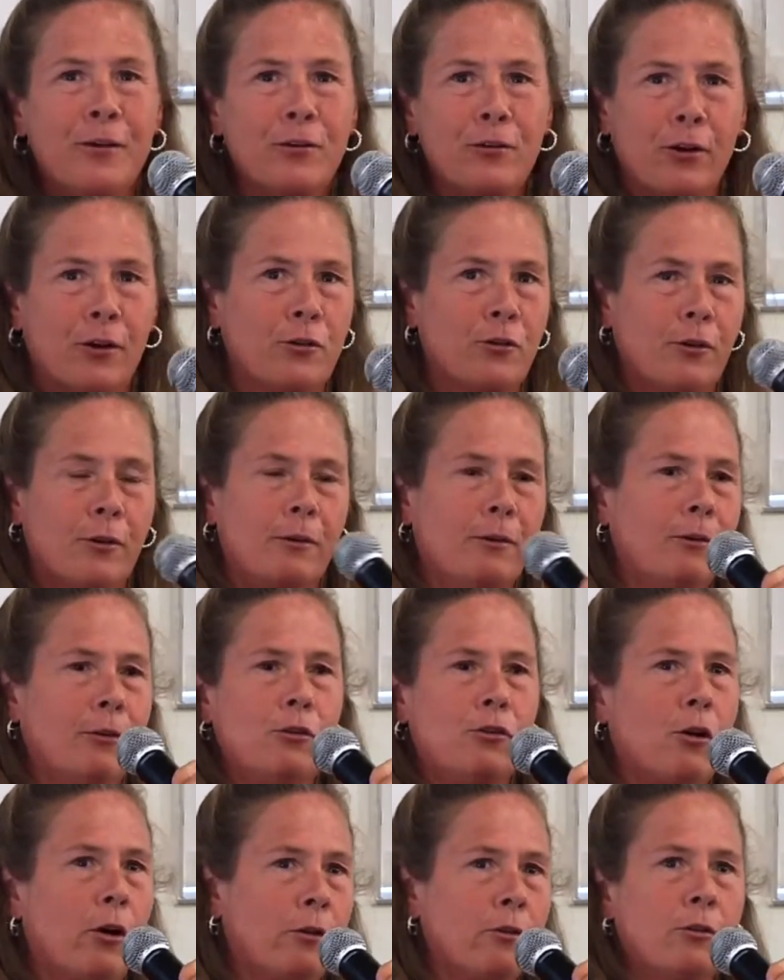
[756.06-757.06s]
such a
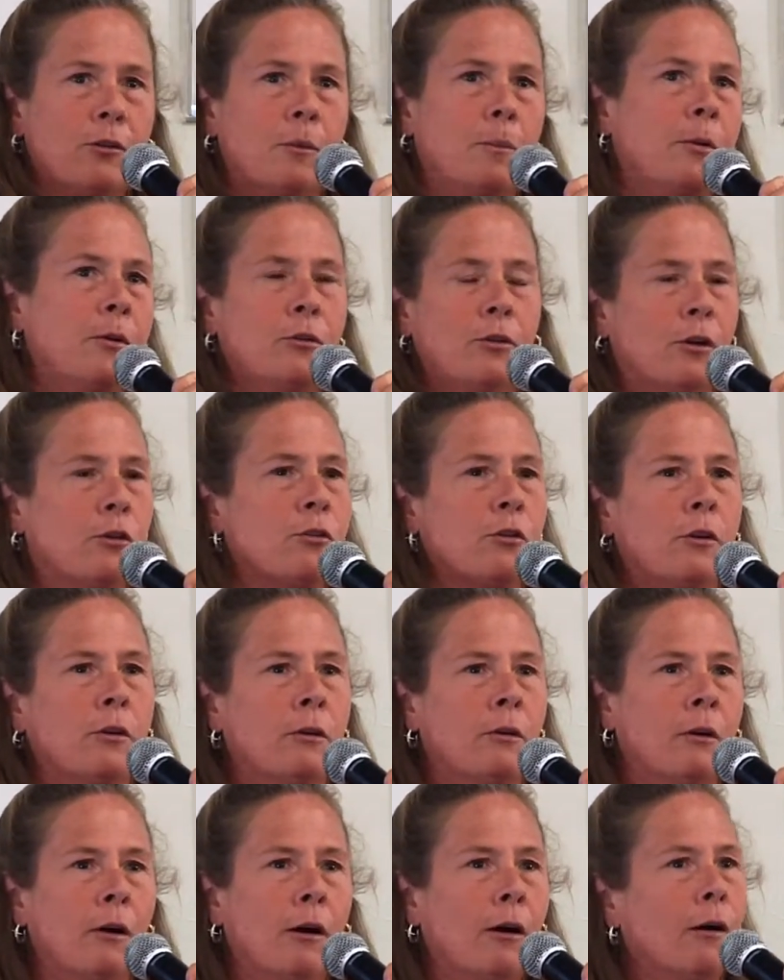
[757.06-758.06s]

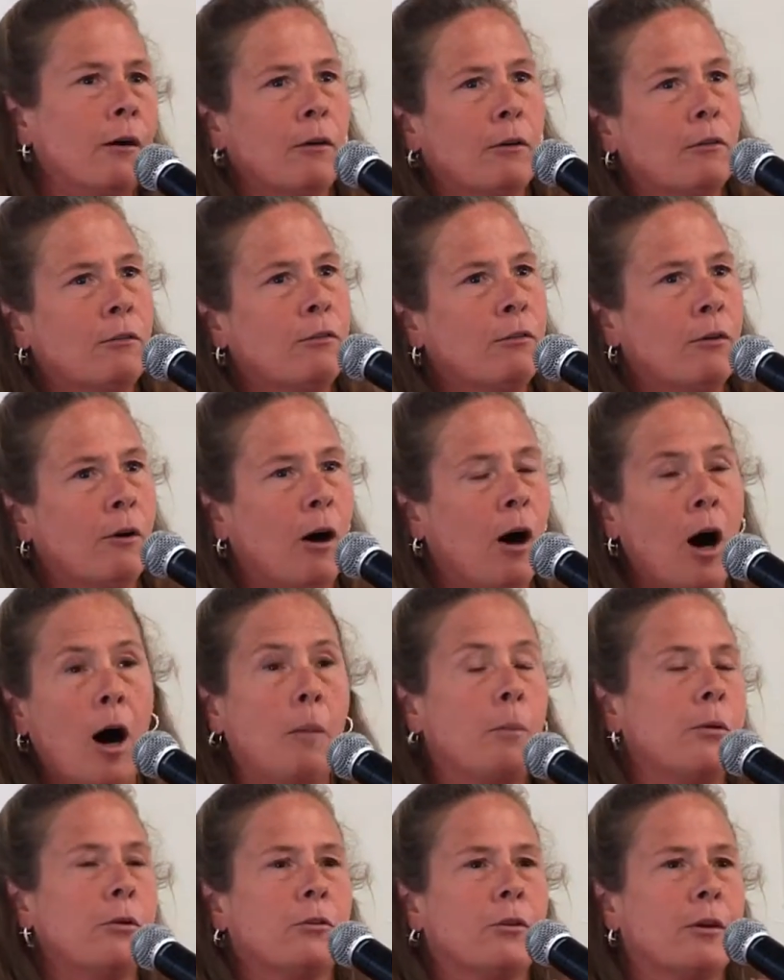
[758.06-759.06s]
juxtaposition of
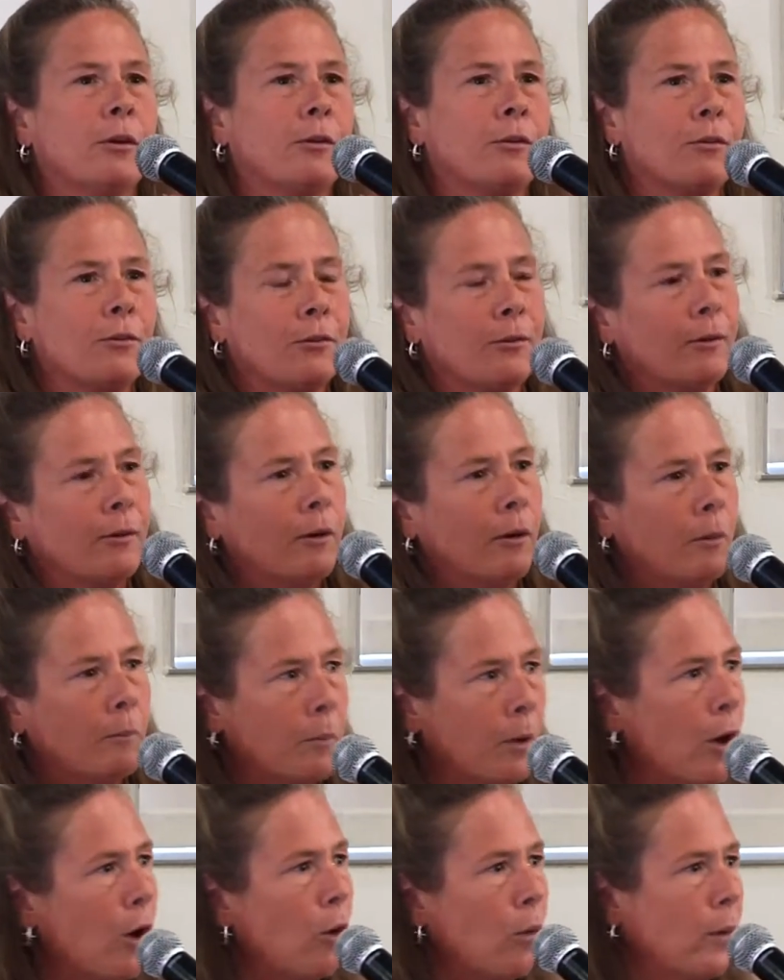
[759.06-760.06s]
opposites
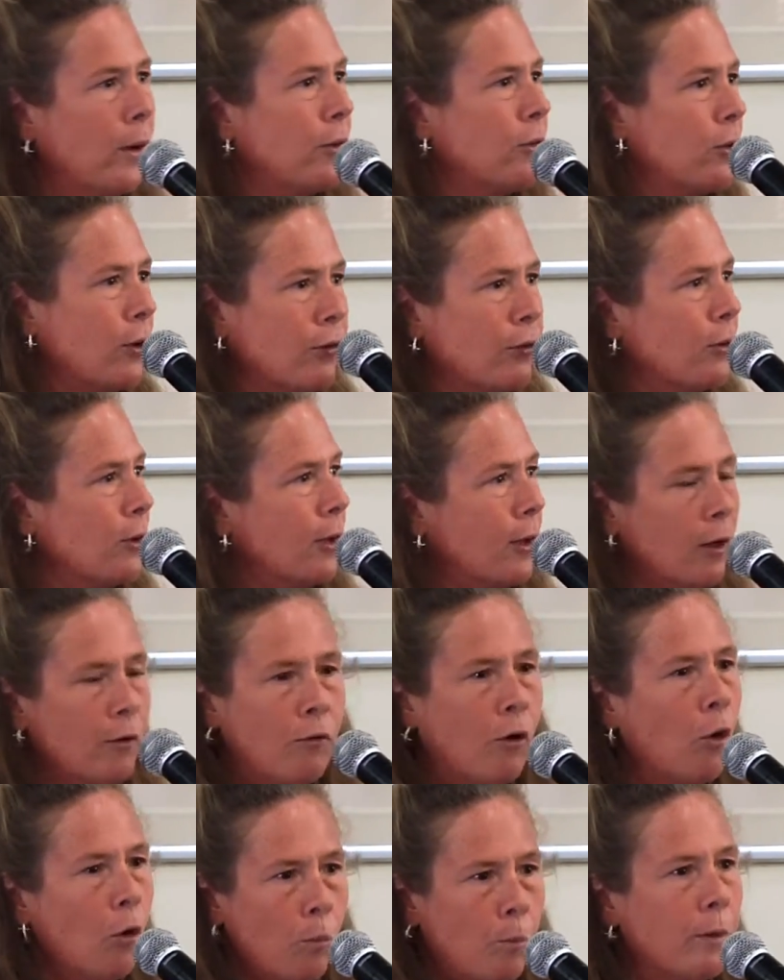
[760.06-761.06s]
um, coexisting of
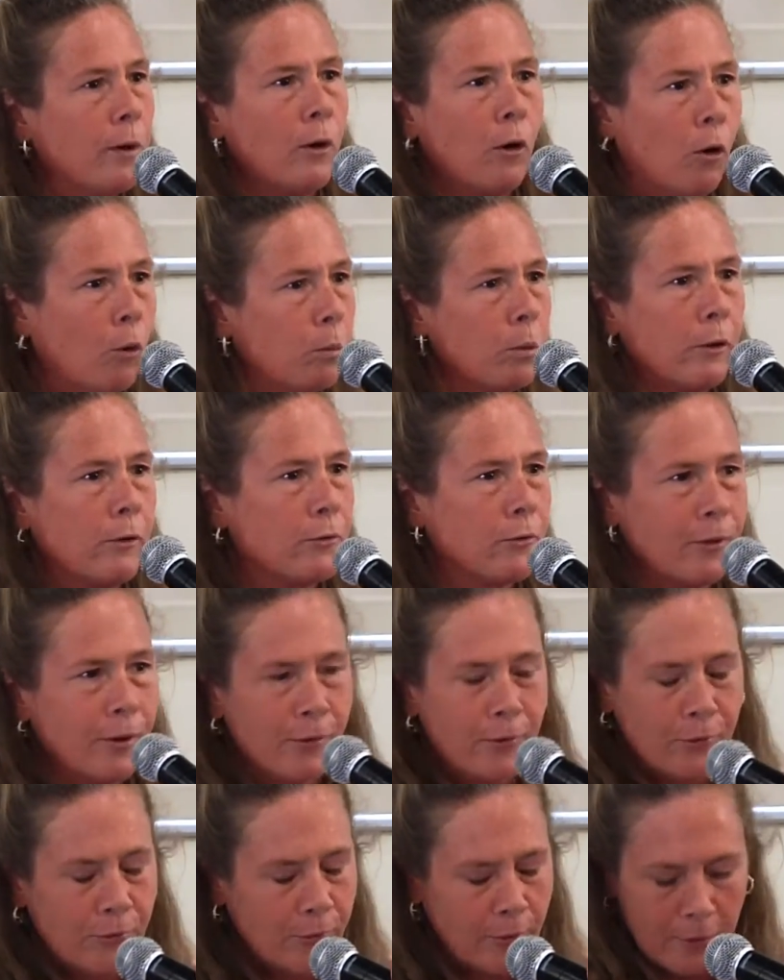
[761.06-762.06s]
hope and
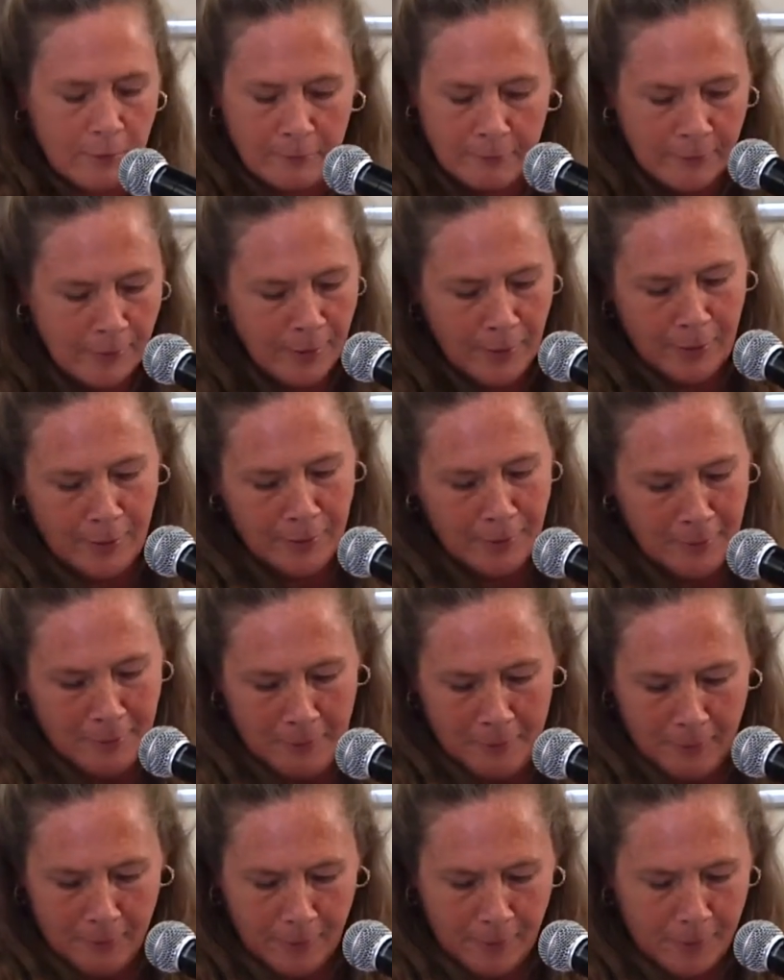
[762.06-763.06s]
hopelessness and
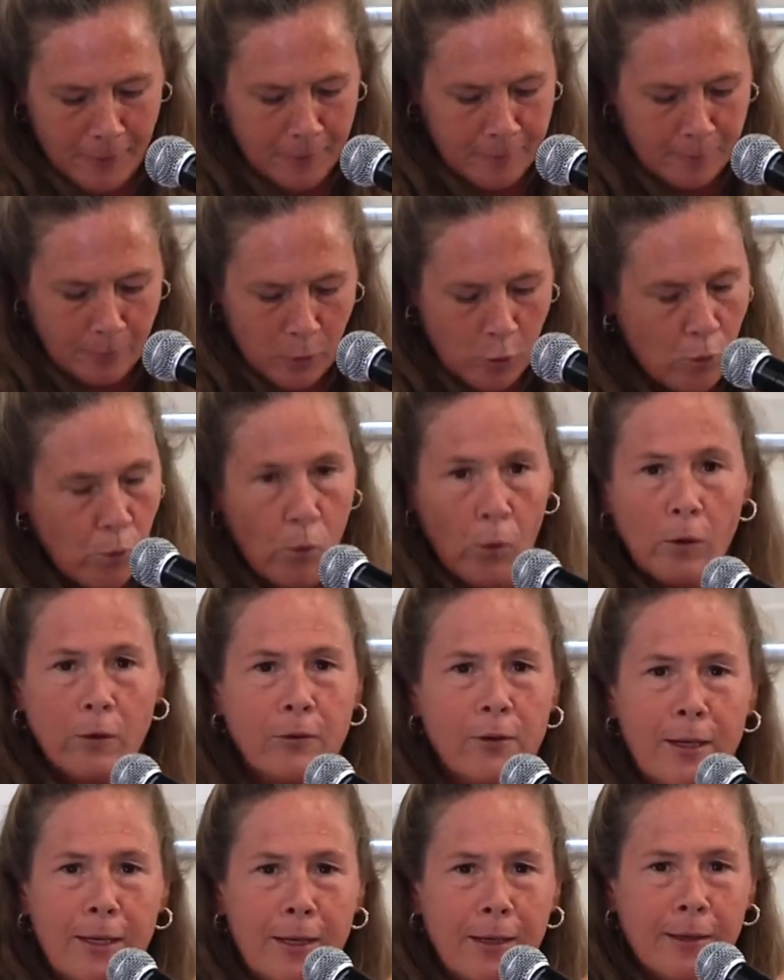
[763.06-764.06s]
um,
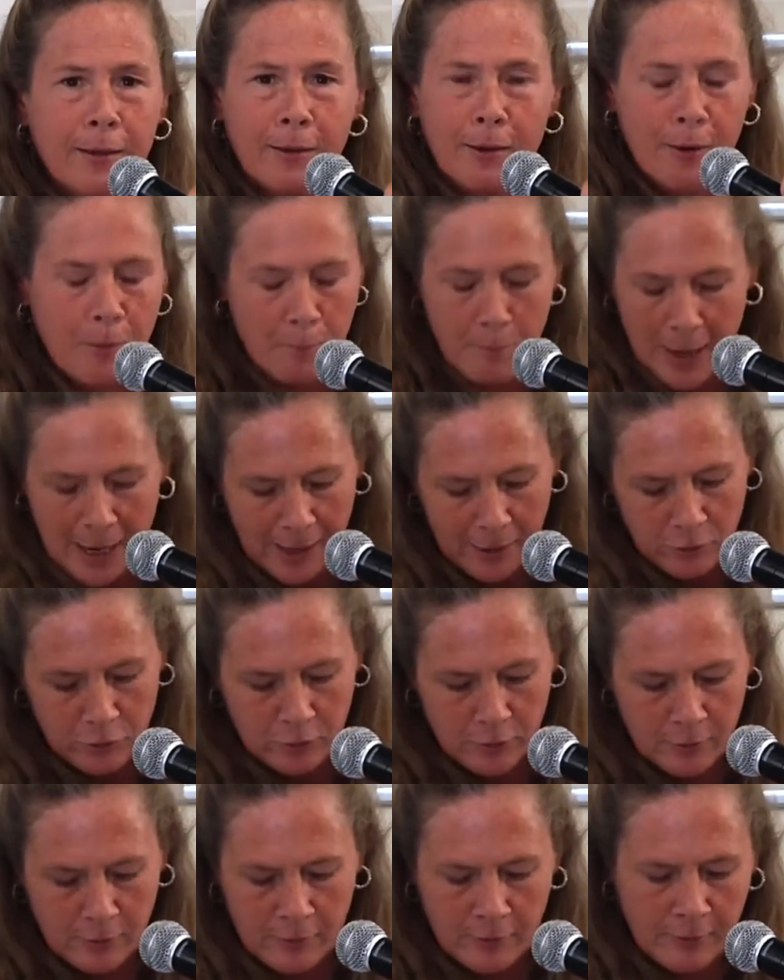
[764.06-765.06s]
cruelty and
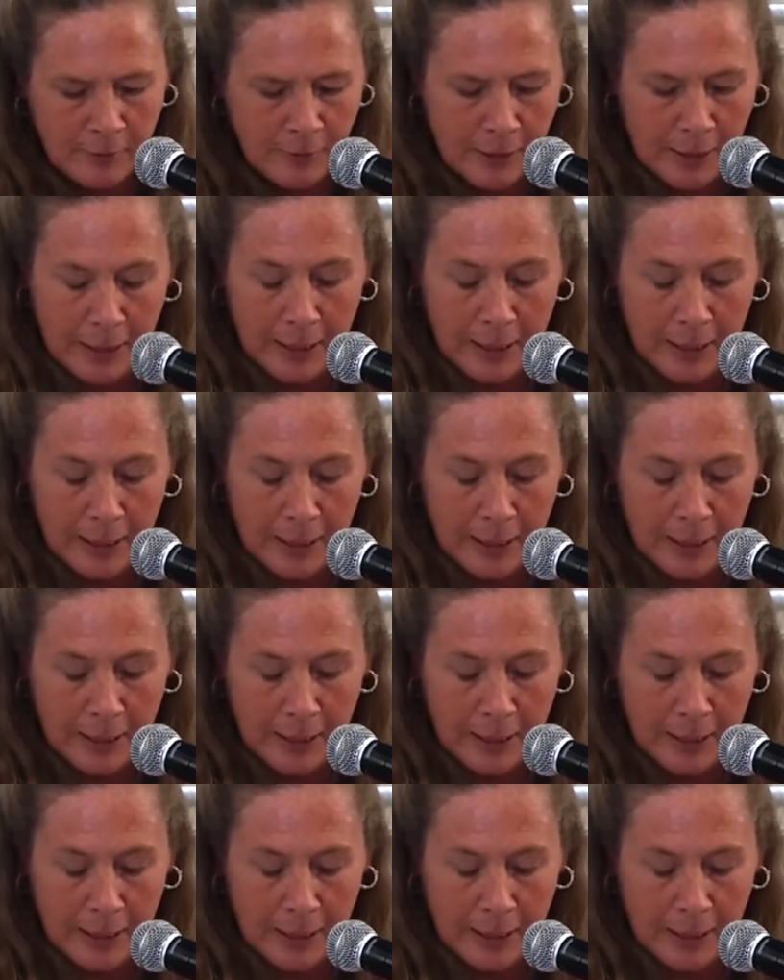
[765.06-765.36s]
compassion.